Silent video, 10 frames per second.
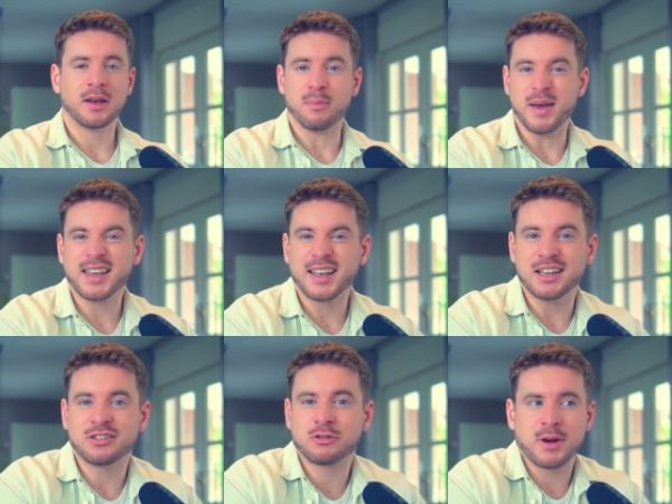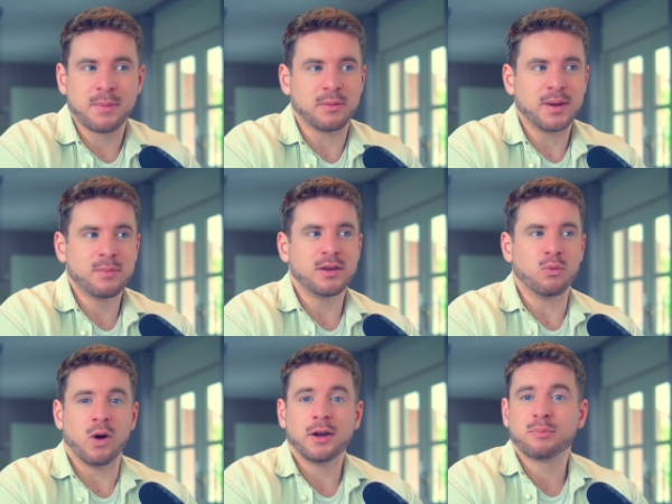making a script, maybe
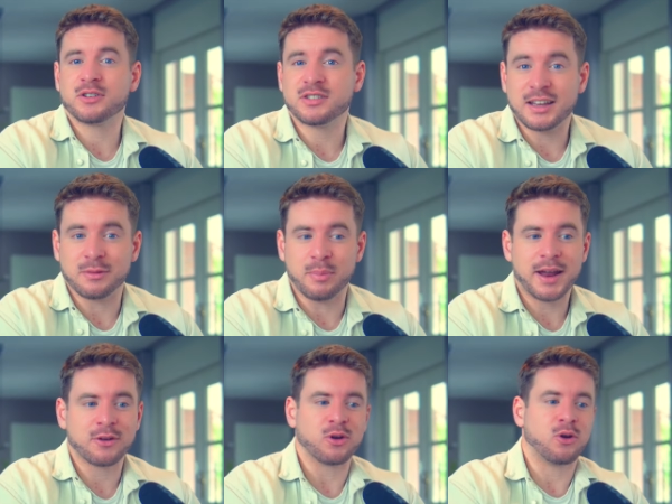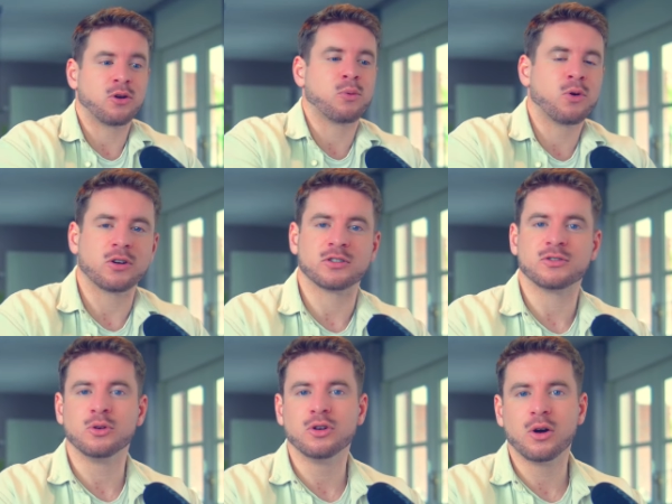1% better or worse,
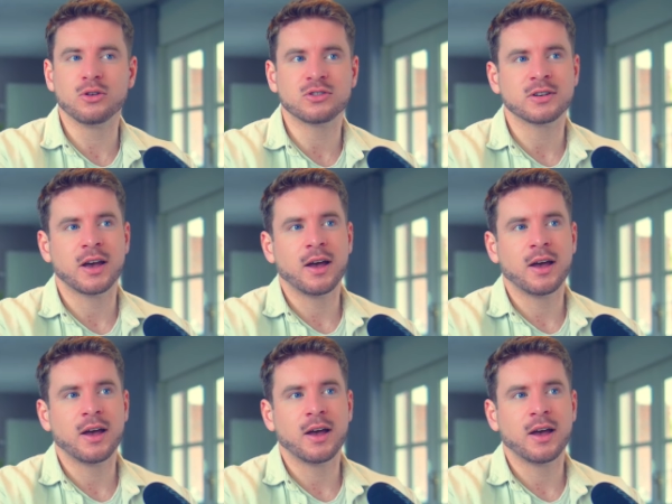who knows,